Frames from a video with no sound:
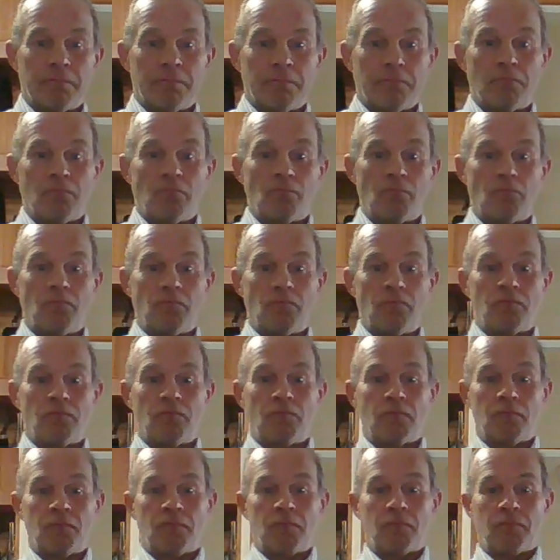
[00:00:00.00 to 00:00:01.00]

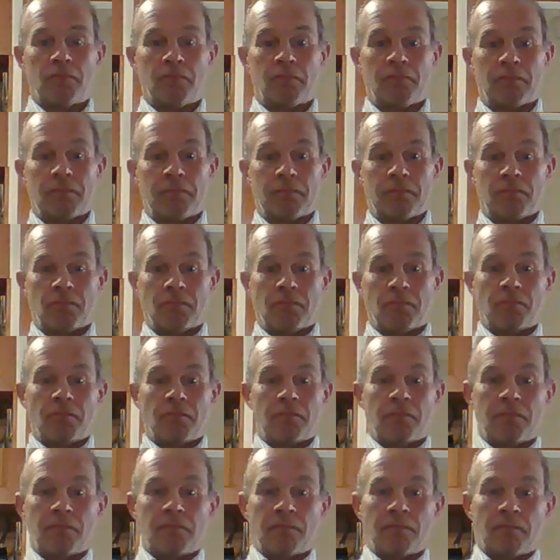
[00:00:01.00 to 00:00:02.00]

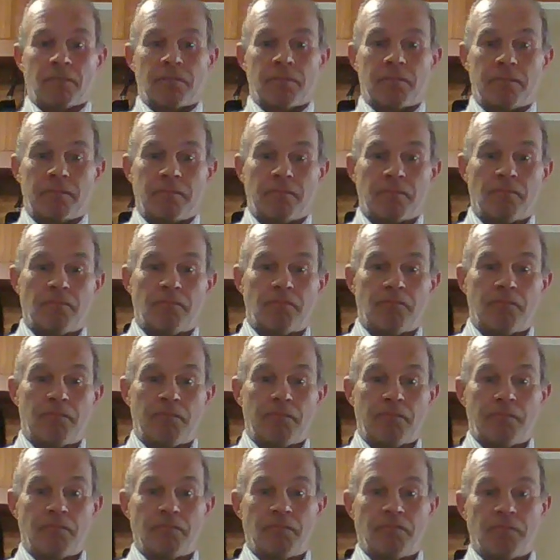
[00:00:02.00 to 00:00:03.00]

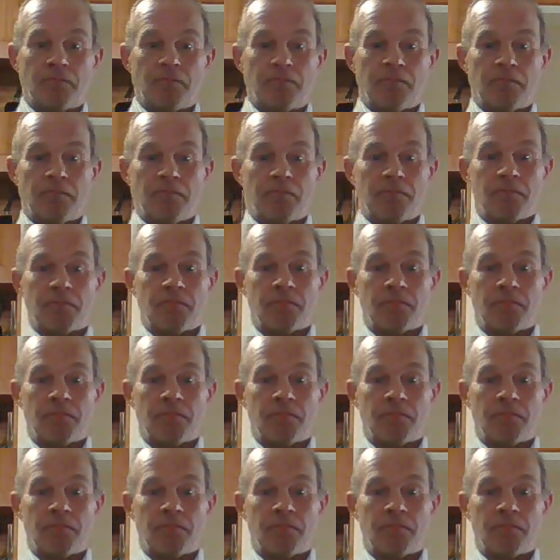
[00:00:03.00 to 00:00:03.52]
No words are spoken by the person on screen.